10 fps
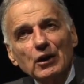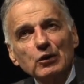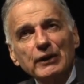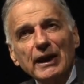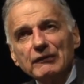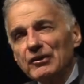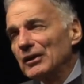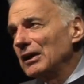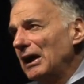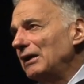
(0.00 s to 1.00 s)
who gave
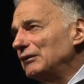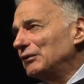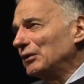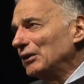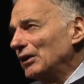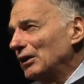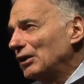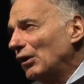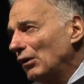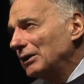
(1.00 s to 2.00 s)
their lives for their
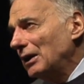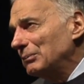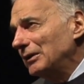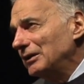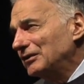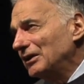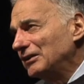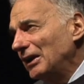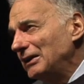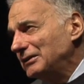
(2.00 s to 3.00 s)
coal companies
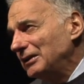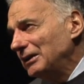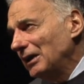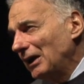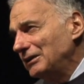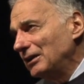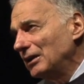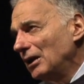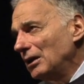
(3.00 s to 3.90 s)
since 1890,